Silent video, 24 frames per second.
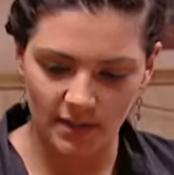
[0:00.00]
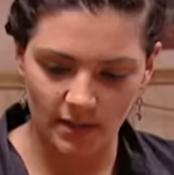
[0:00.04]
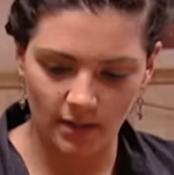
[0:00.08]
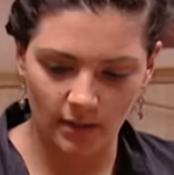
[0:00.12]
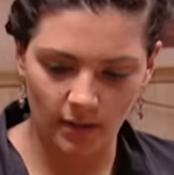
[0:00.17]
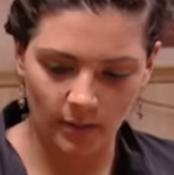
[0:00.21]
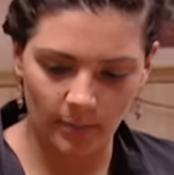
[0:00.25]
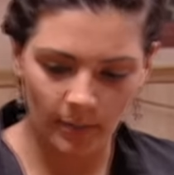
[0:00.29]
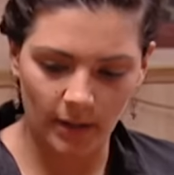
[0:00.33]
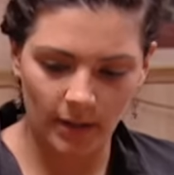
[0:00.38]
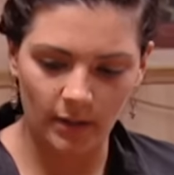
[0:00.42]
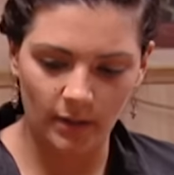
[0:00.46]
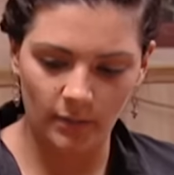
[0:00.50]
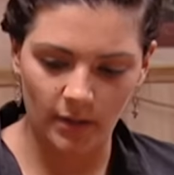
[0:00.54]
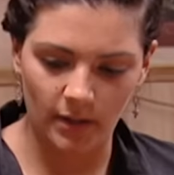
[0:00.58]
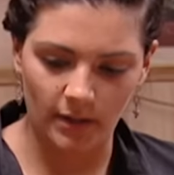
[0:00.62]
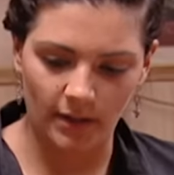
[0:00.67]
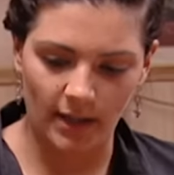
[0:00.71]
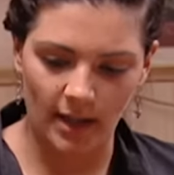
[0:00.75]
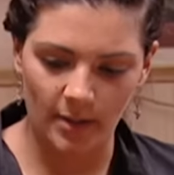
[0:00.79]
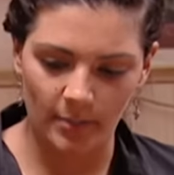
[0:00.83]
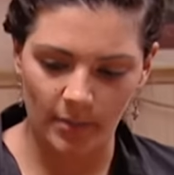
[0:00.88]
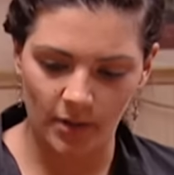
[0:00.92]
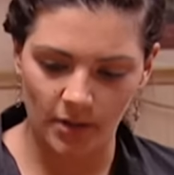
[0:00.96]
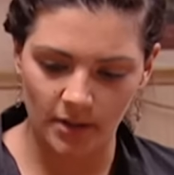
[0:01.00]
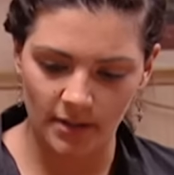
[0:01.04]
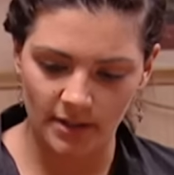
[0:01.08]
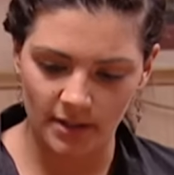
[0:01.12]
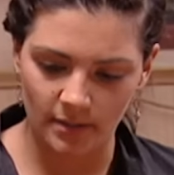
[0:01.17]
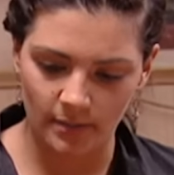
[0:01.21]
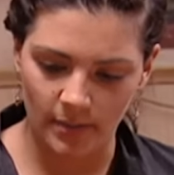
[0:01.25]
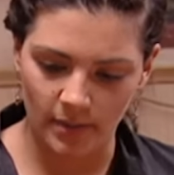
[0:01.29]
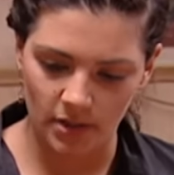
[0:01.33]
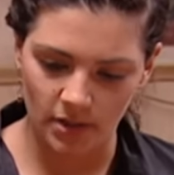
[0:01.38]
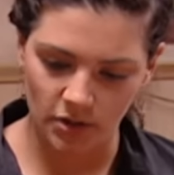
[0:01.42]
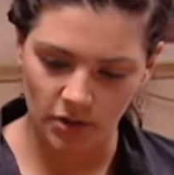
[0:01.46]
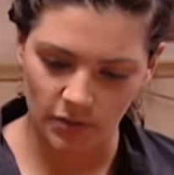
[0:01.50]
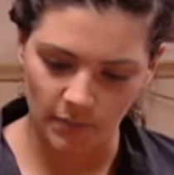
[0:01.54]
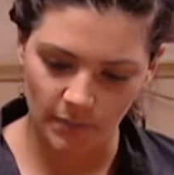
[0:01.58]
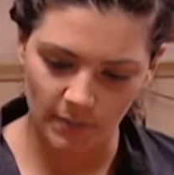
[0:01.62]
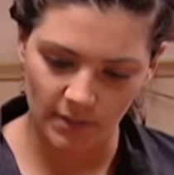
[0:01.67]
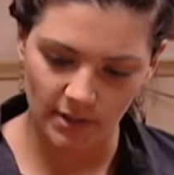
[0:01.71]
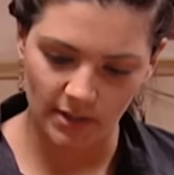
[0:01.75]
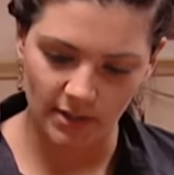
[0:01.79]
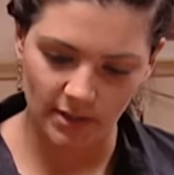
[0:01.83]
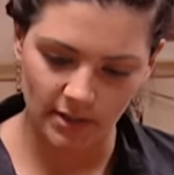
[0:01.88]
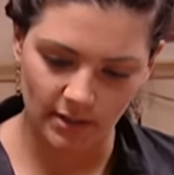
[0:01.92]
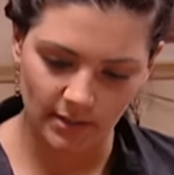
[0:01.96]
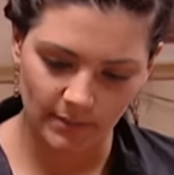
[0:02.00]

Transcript: It's a lemon with capers and mushrooms.